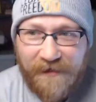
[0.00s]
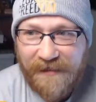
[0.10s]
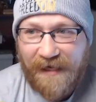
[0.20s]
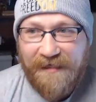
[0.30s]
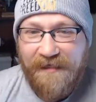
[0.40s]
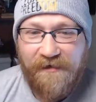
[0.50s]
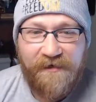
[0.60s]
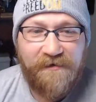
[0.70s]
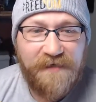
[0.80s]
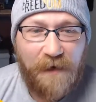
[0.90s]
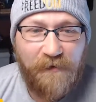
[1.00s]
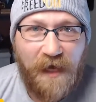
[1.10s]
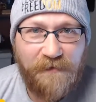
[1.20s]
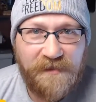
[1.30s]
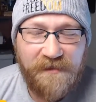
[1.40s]
headgear here,
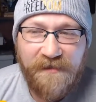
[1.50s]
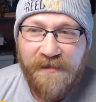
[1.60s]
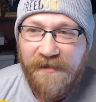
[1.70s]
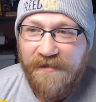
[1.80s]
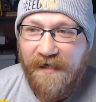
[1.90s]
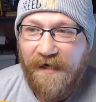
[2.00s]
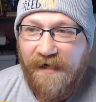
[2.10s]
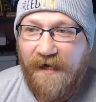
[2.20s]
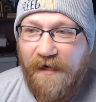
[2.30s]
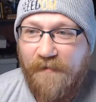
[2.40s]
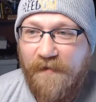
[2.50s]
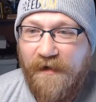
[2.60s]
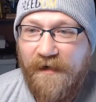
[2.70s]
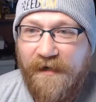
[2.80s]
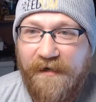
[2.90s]
toplobster.com,
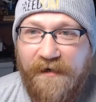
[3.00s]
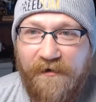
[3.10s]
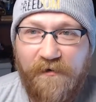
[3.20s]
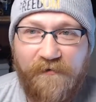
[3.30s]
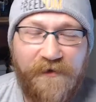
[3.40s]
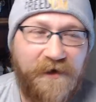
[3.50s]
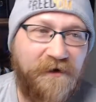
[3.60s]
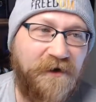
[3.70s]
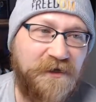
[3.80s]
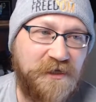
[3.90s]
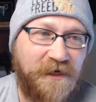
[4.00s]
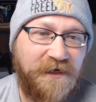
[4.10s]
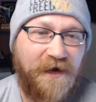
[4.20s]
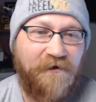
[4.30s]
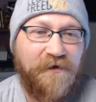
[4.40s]
head on over there and check it
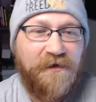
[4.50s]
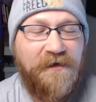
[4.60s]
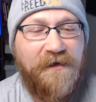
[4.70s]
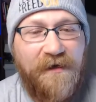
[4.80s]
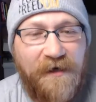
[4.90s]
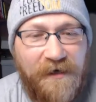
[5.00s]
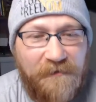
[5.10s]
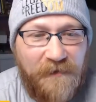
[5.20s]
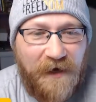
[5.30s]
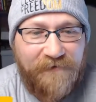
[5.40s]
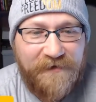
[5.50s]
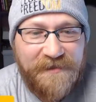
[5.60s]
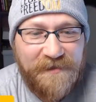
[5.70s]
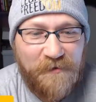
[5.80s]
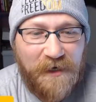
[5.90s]
out.
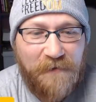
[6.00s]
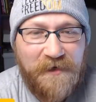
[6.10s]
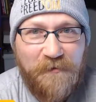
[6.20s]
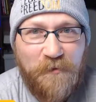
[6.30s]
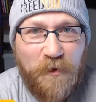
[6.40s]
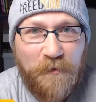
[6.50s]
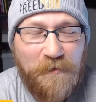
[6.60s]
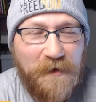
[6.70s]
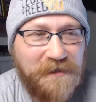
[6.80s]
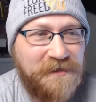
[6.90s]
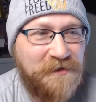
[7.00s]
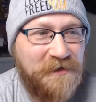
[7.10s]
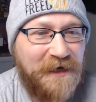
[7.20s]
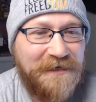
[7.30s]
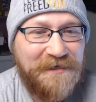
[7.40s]
Obviously, we're coming into warmer months, so you're
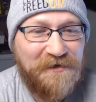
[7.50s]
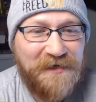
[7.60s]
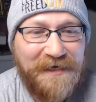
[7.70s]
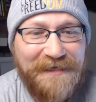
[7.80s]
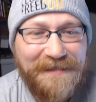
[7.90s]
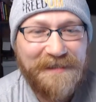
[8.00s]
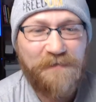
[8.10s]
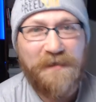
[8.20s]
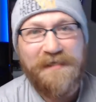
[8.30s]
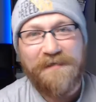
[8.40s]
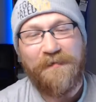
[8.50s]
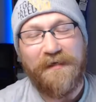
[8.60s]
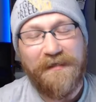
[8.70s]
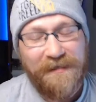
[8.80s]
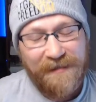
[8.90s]
not necessarily going to need this piece, but